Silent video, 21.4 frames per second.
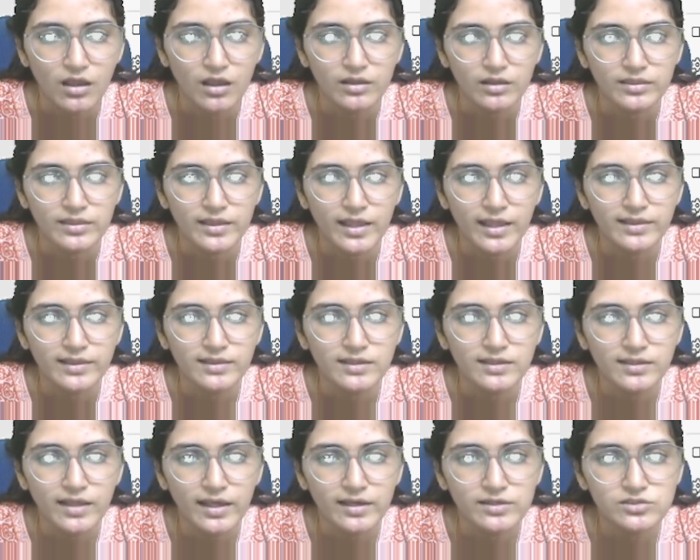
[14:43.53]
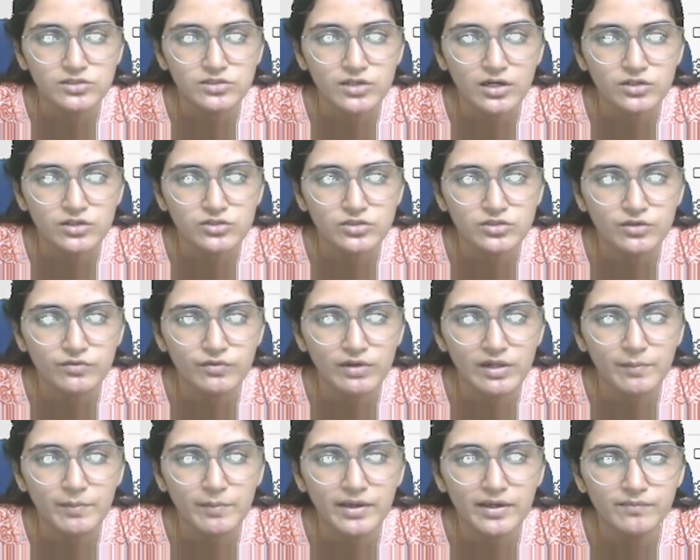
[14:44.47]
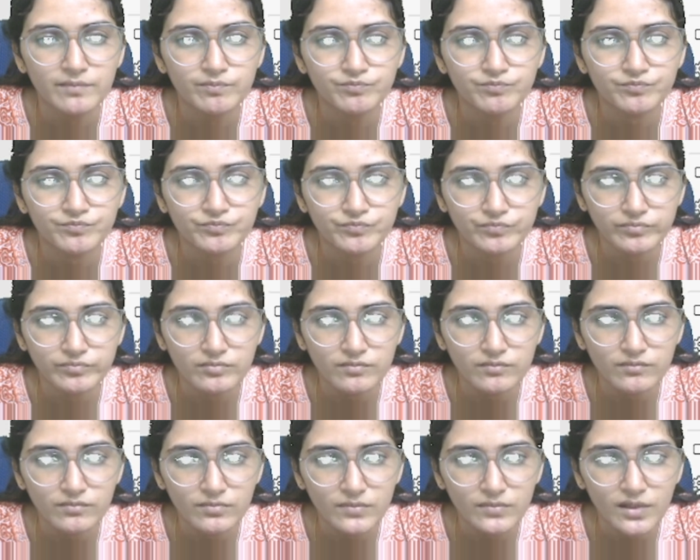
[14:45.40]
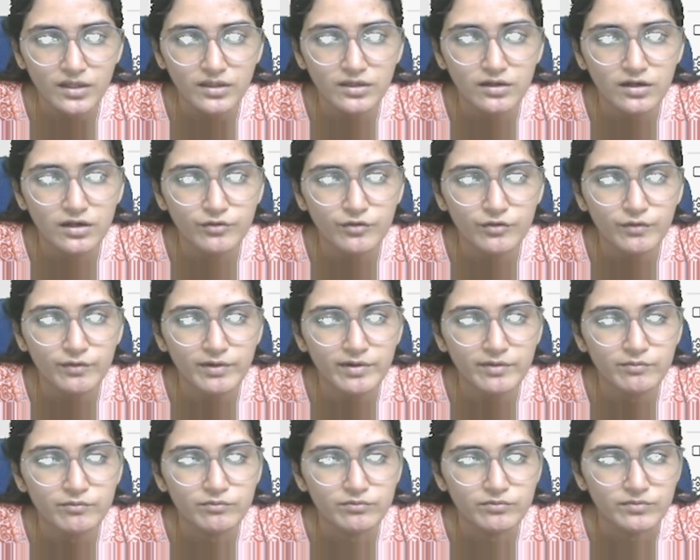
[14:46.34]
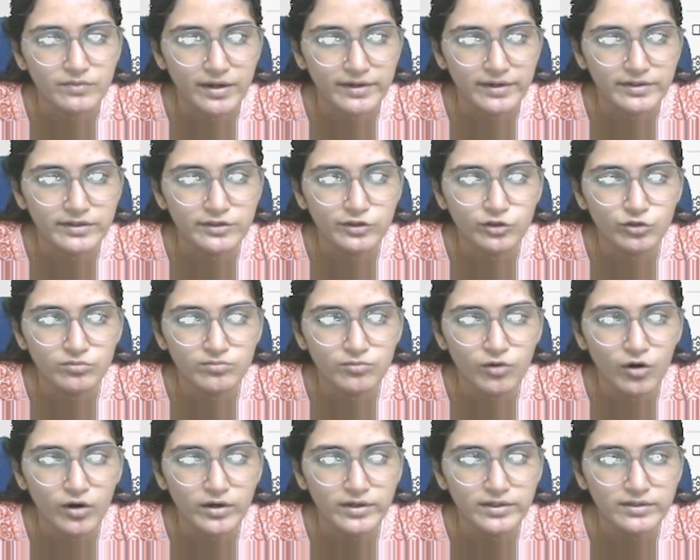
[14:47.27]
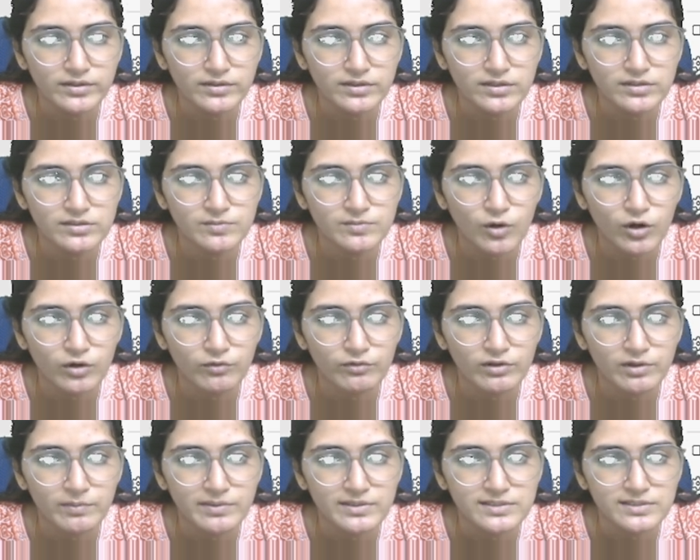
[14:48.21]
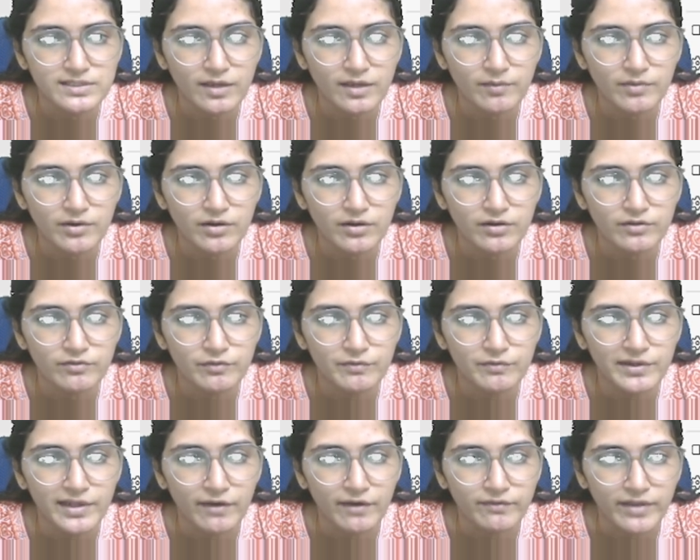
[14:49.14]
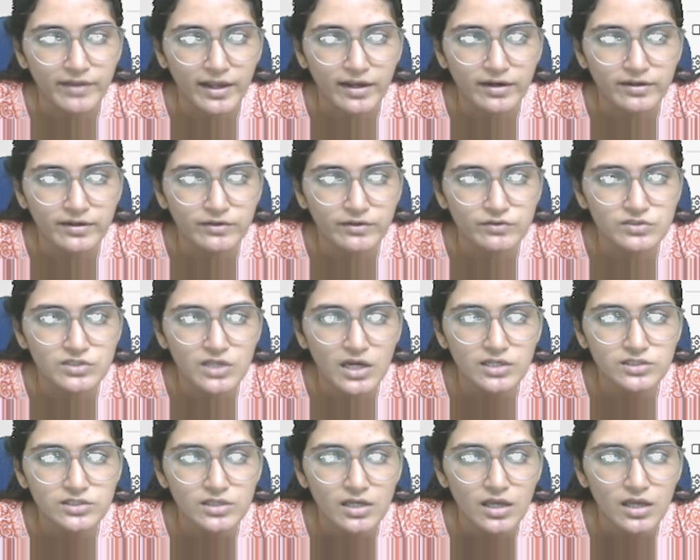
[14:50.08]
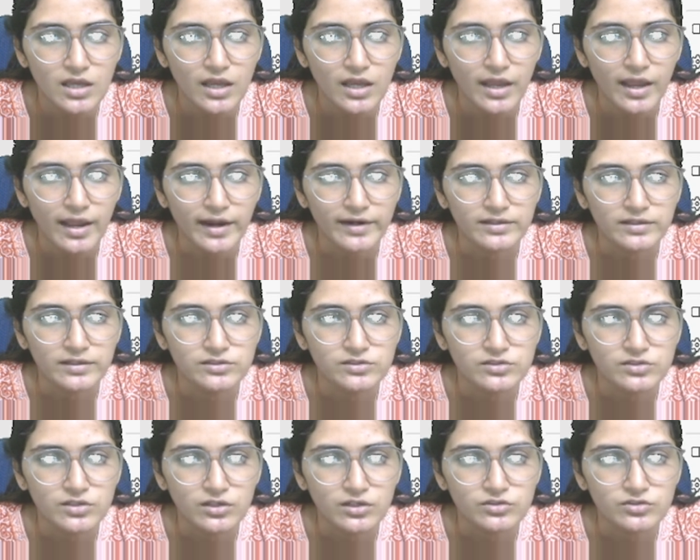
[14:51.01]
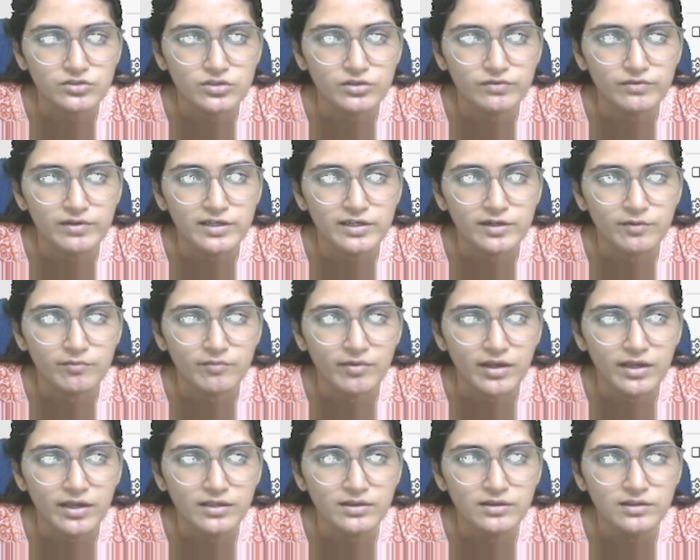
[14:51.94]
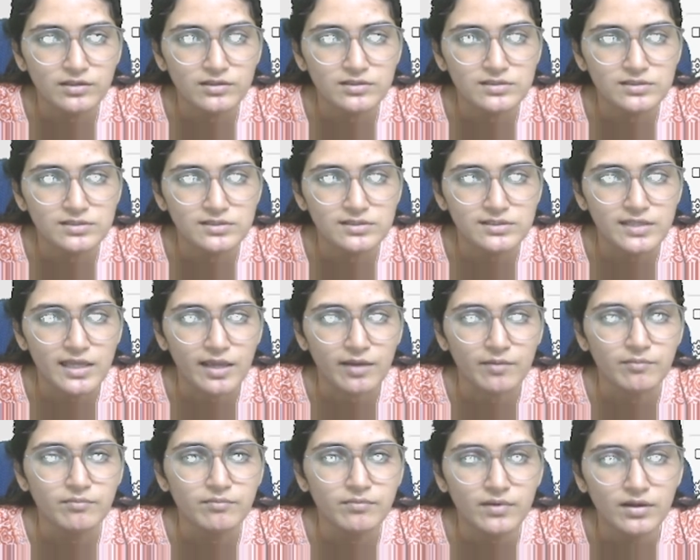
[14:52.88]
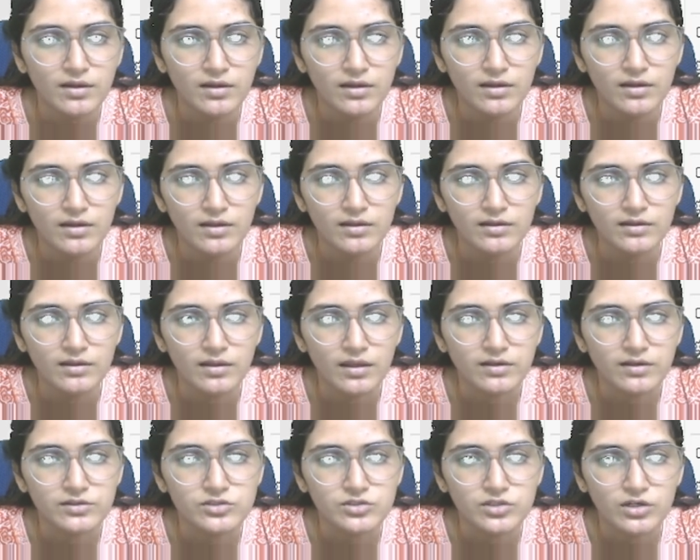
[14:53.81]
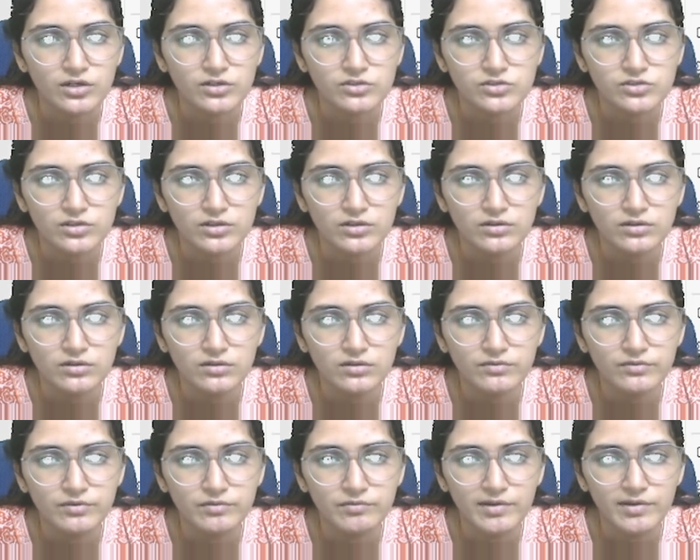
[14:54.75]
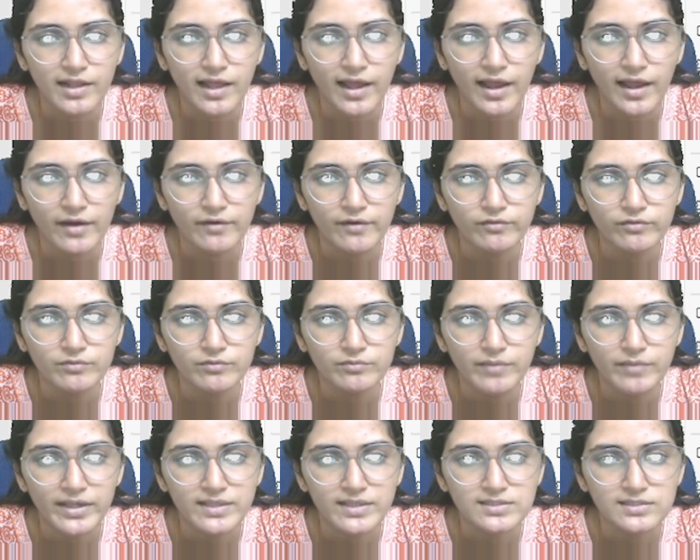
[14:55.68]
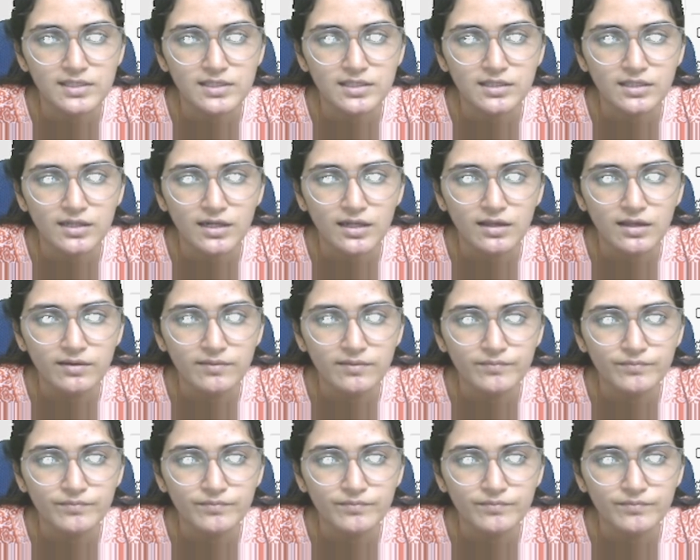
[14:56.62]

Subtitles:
Then the next structure will be, here we will get a new bond, this bond will be same, here we will have negative charge, and this structure will remain same. Next structure we will have benzene ring.